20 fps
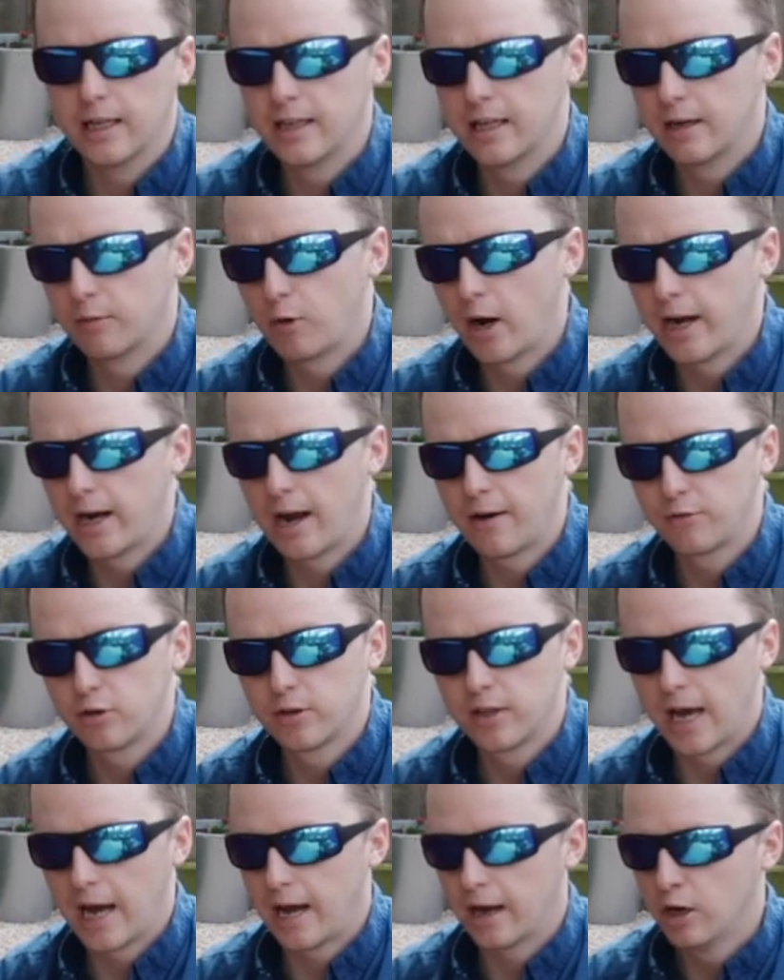And then right after
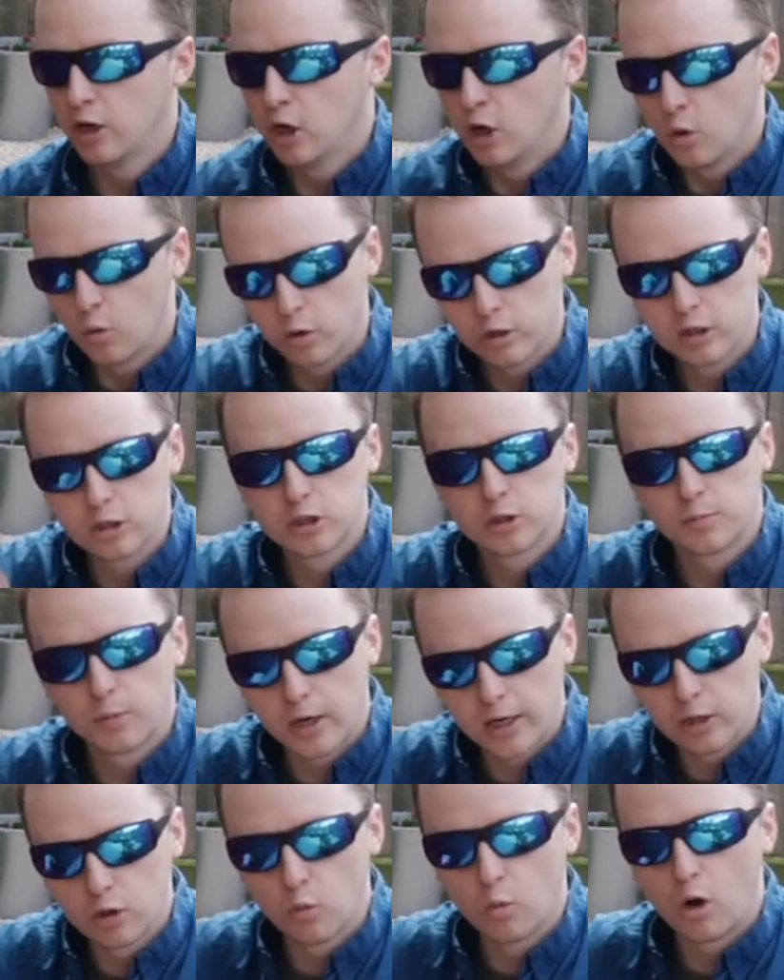that, we're going to
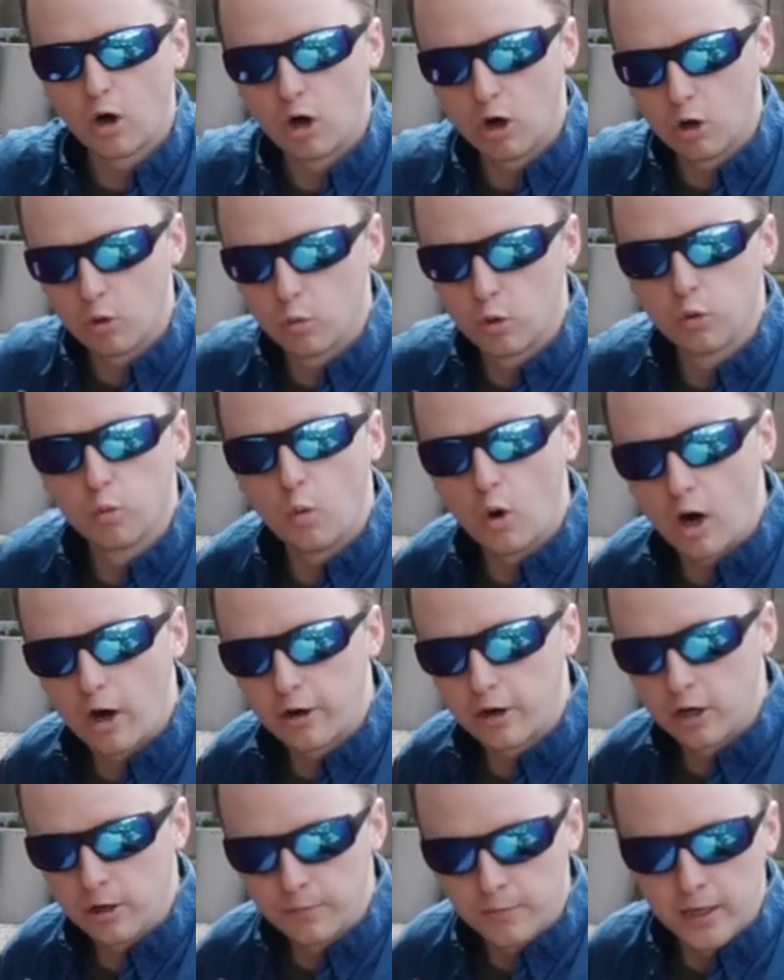spray the wall with
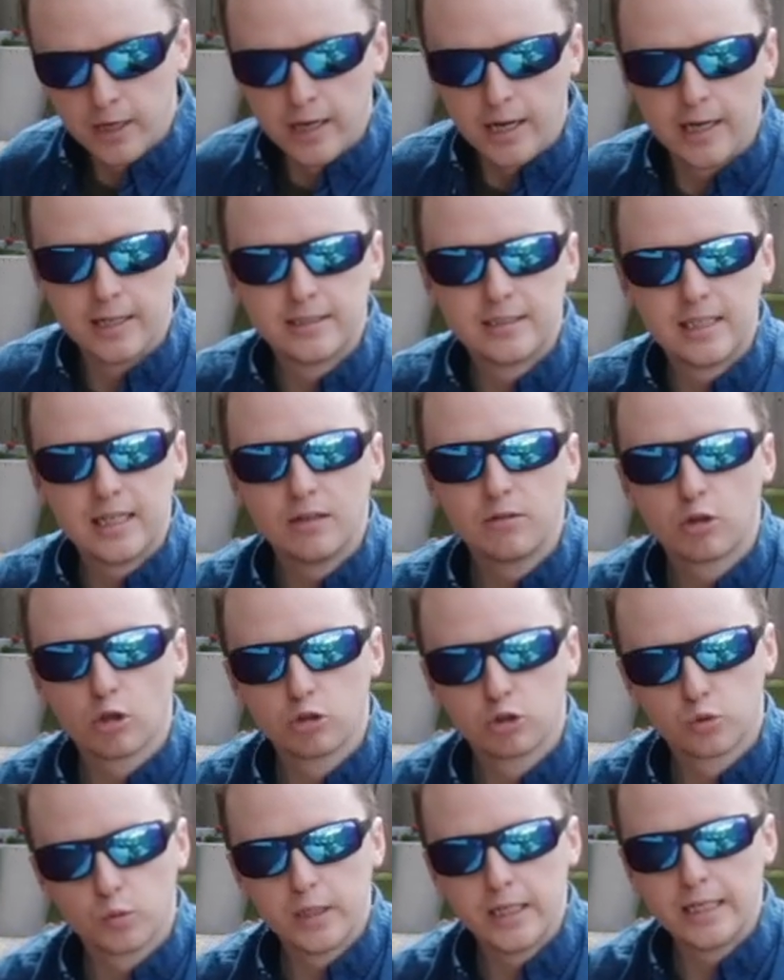water and see if
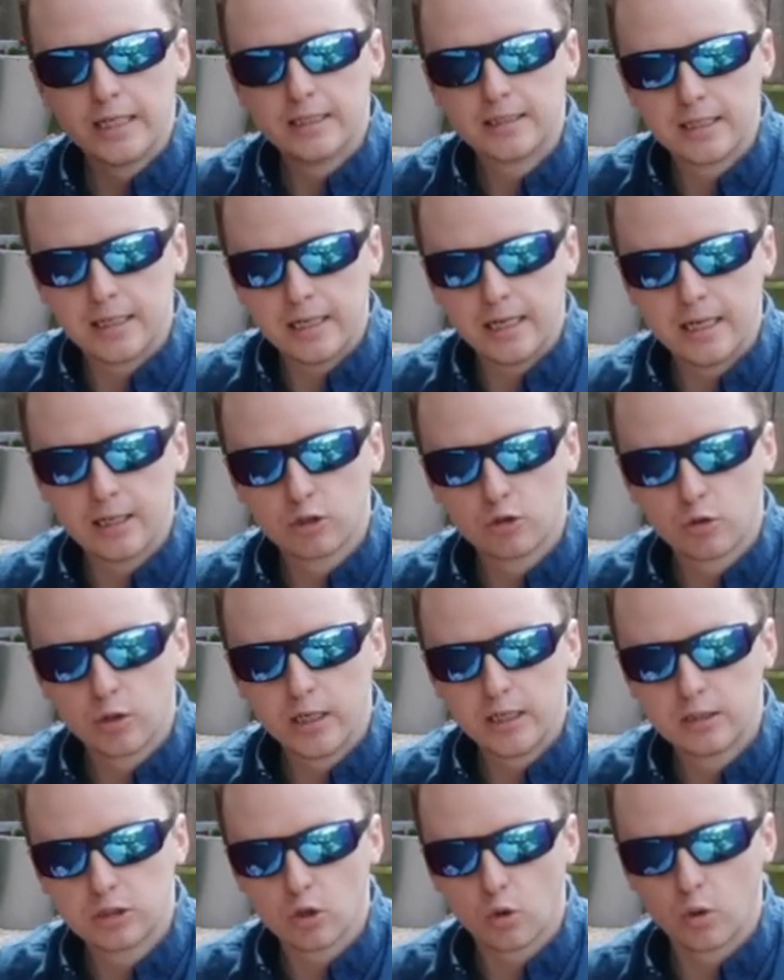those readings
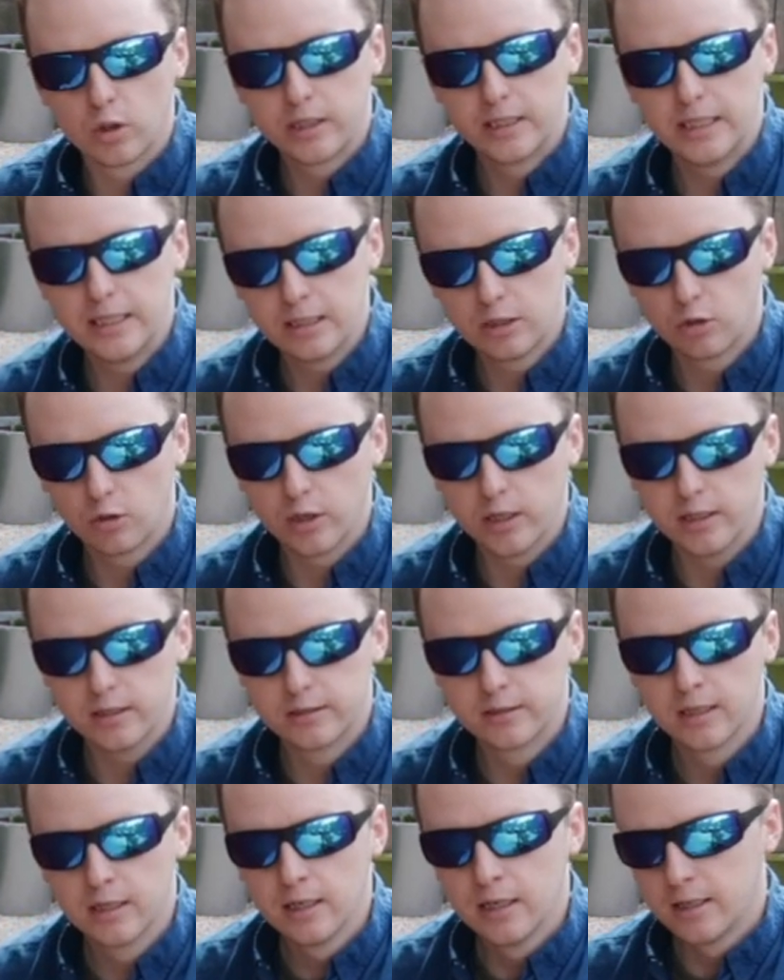increase or
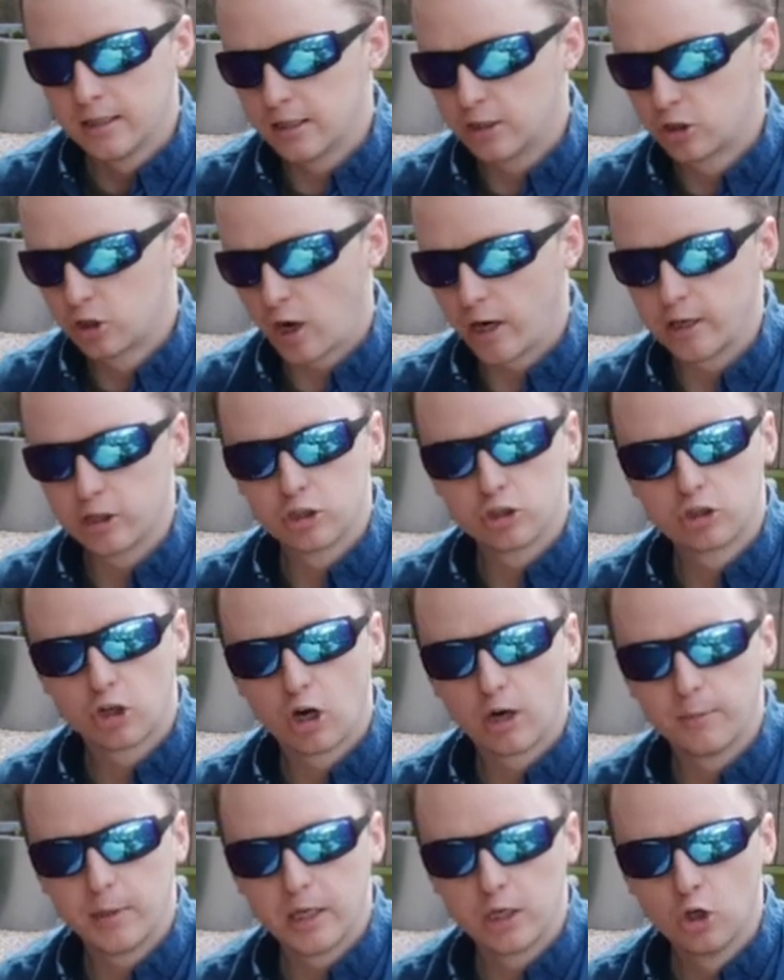decrease to try to
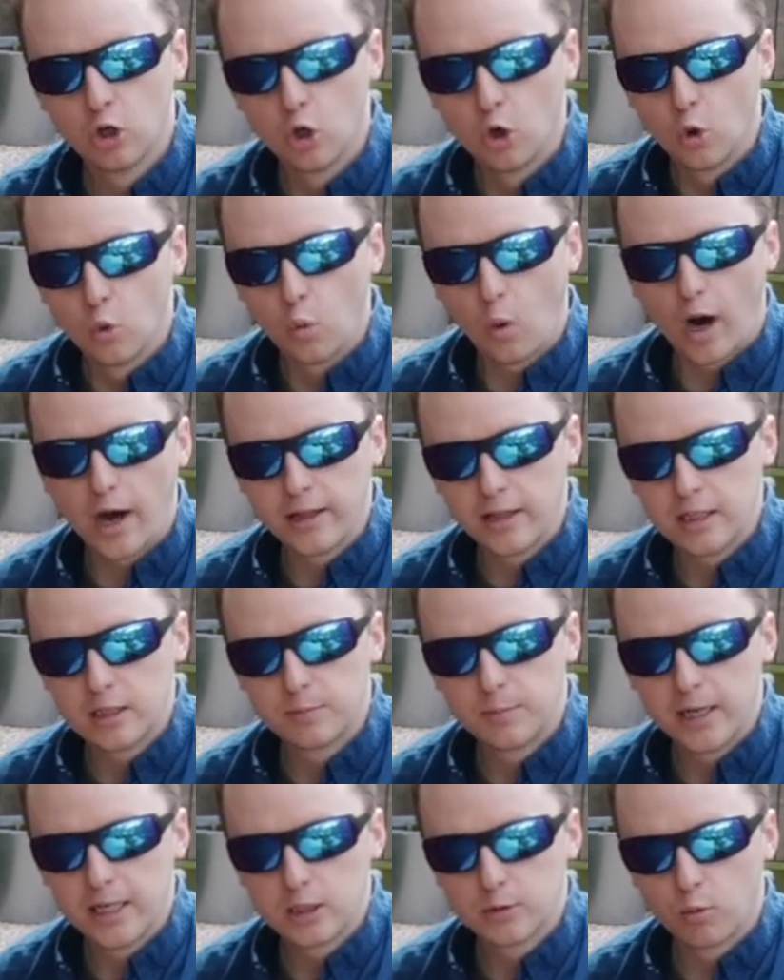determine why
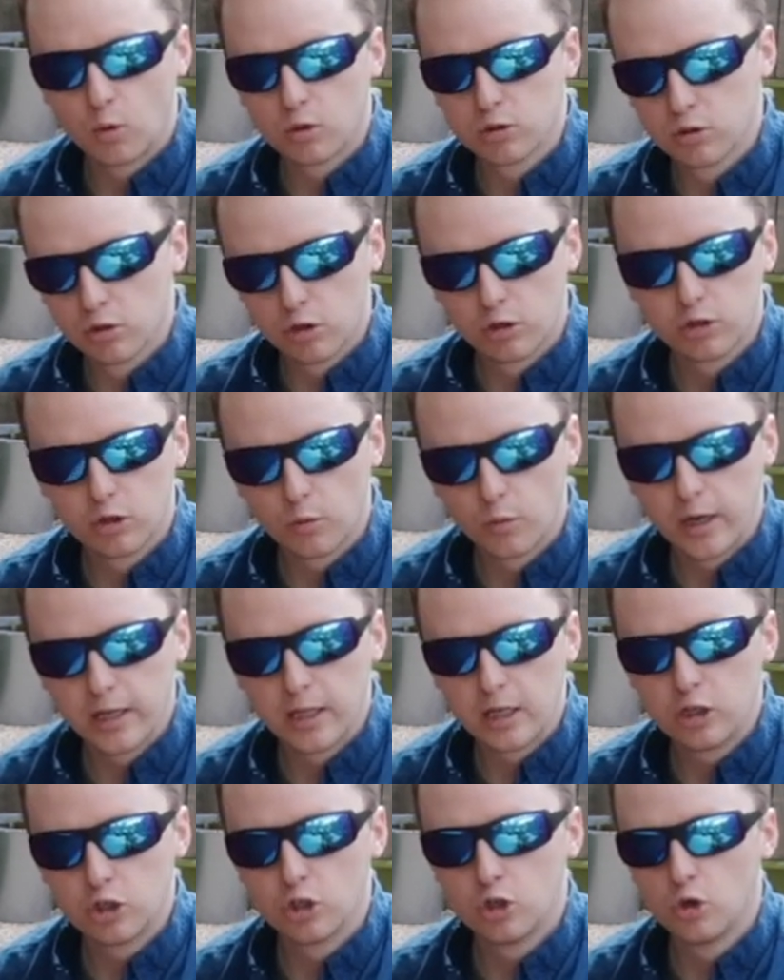these baseboards look the way
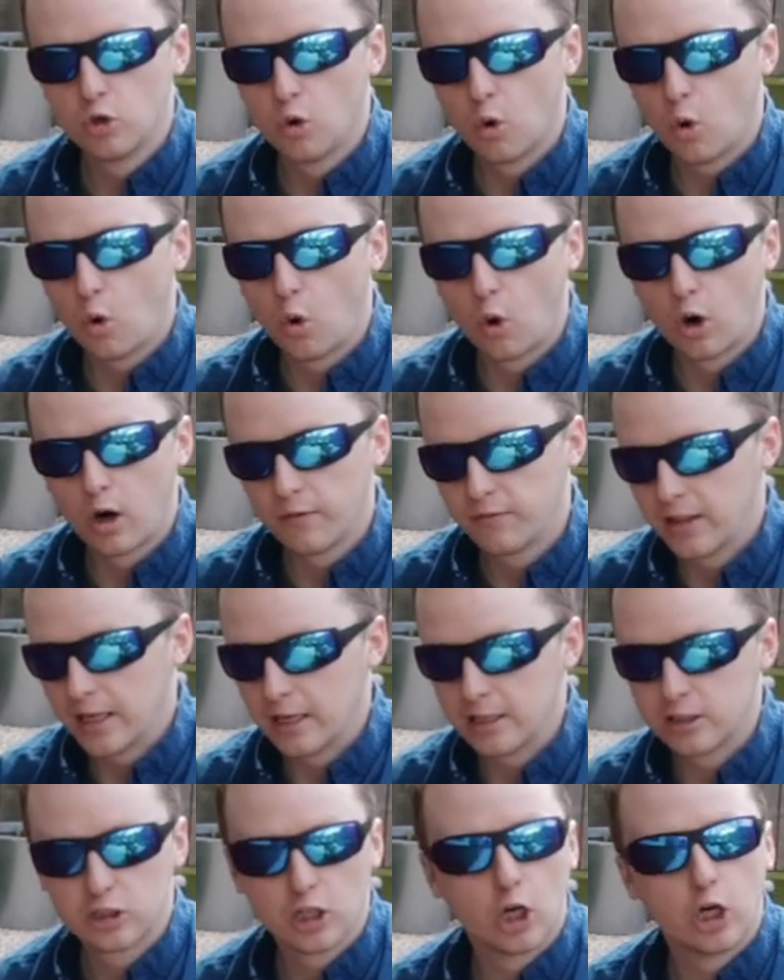they do, or if
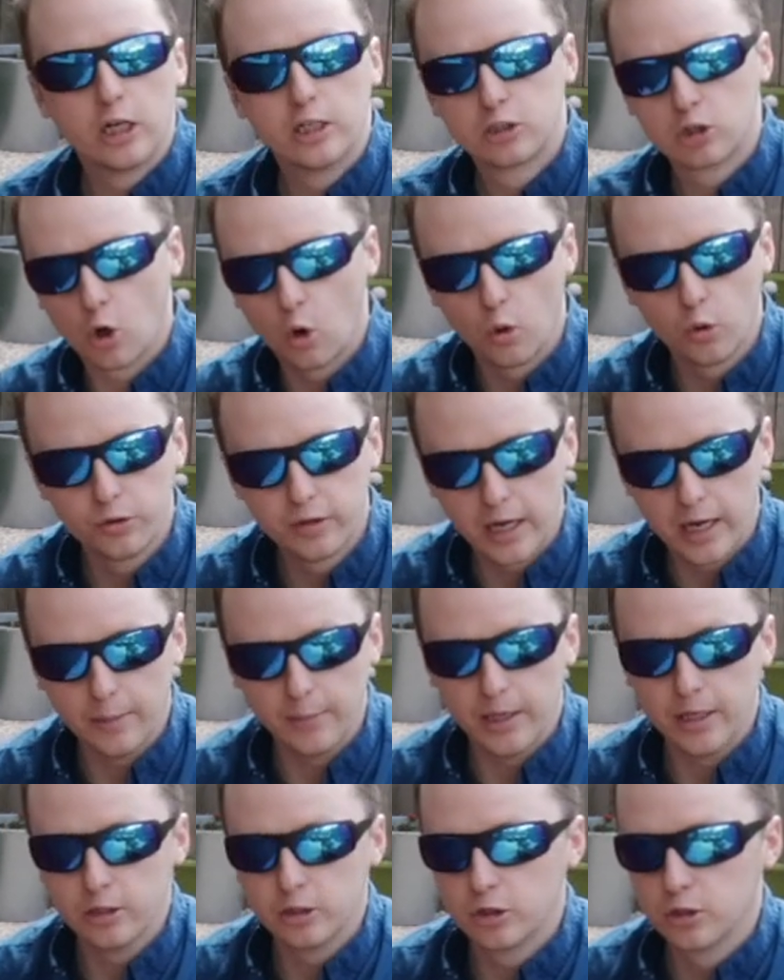it's, it's old
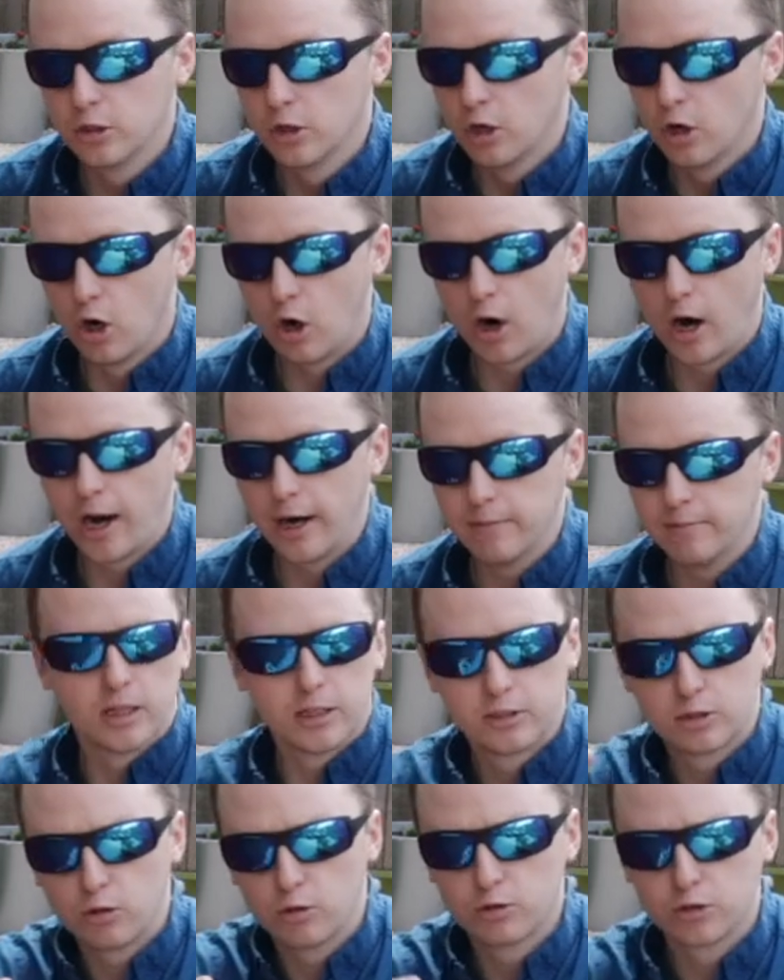damage. All right,
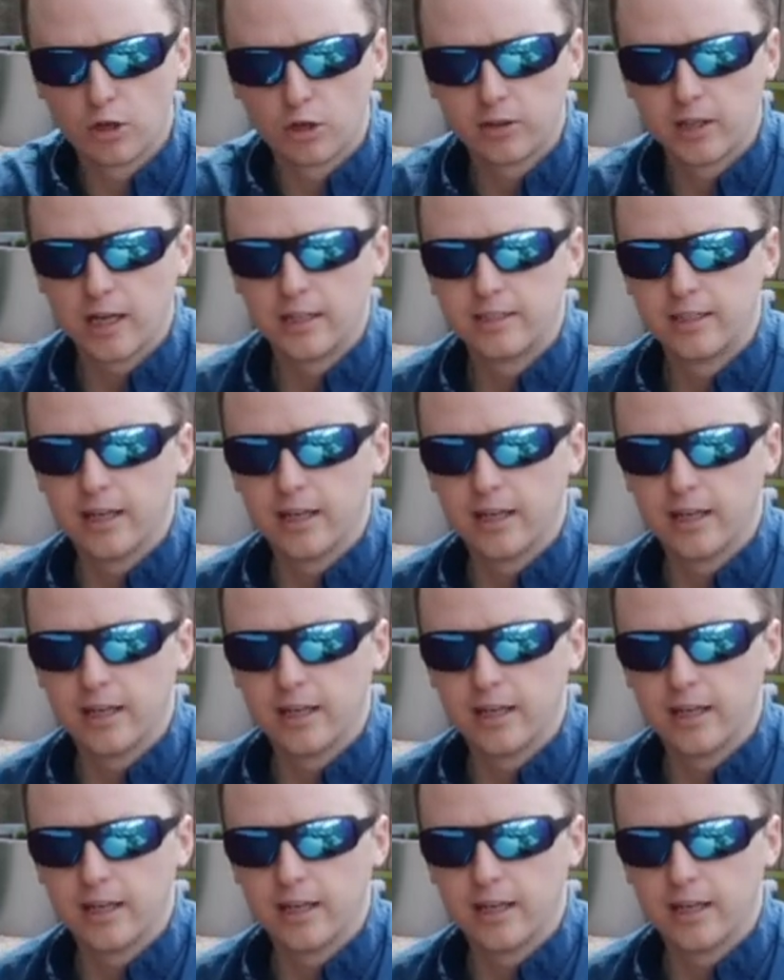let's go start that